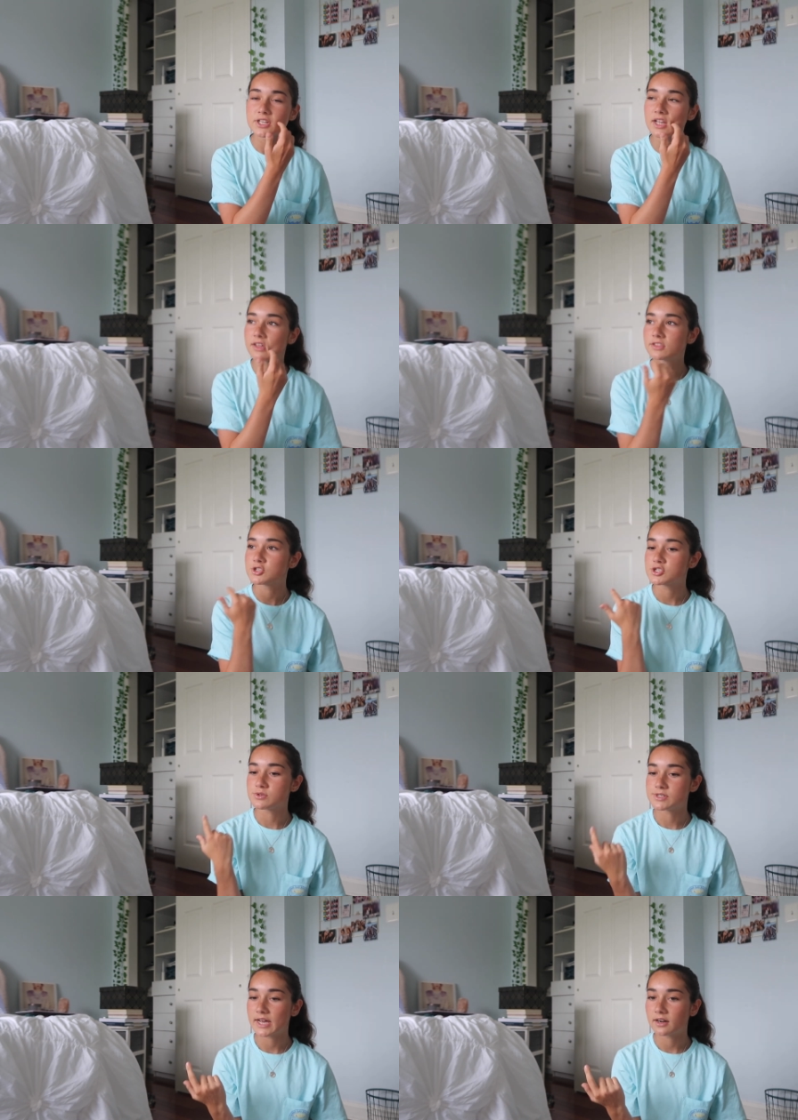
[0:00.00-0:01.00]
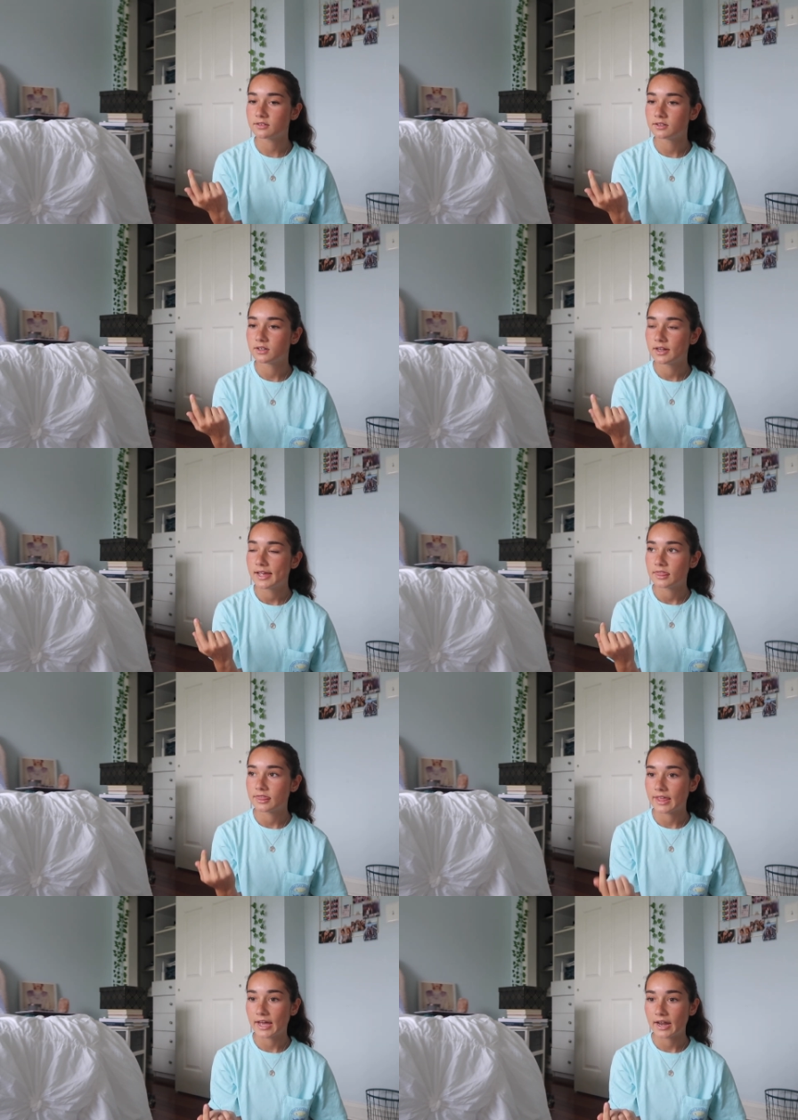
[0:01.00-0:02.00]
gonna get the shoes out
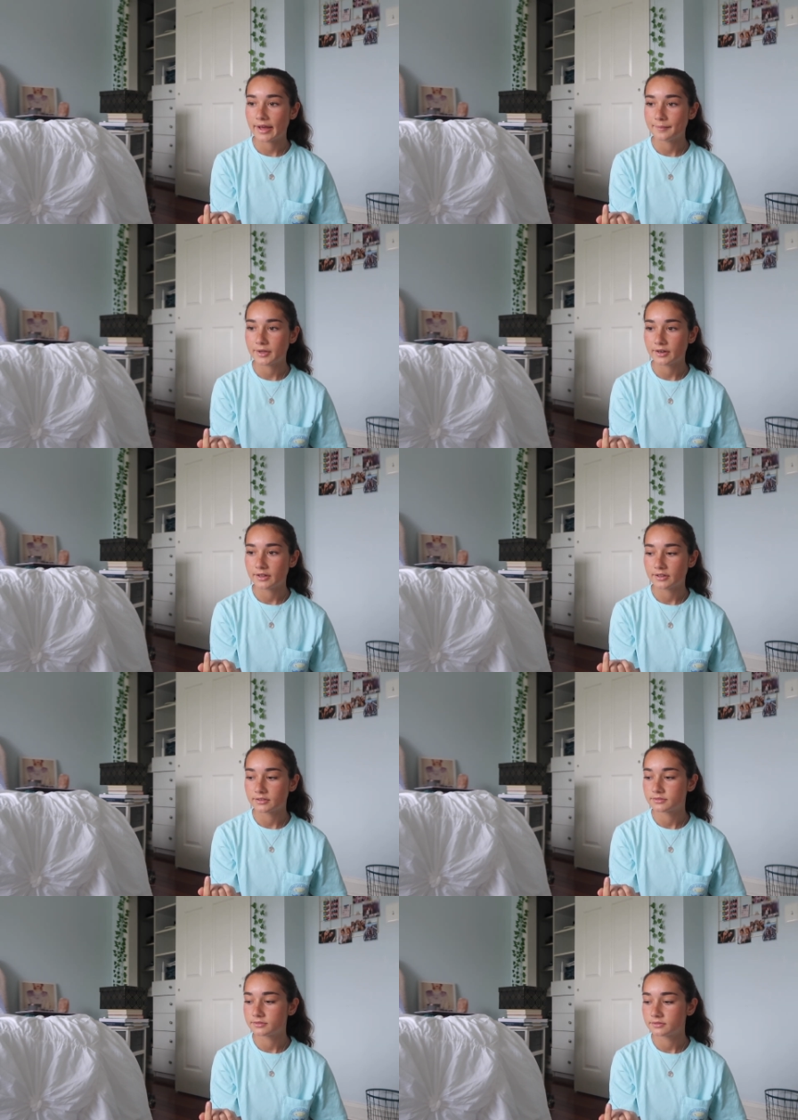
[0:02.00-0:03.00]
that I'm gonna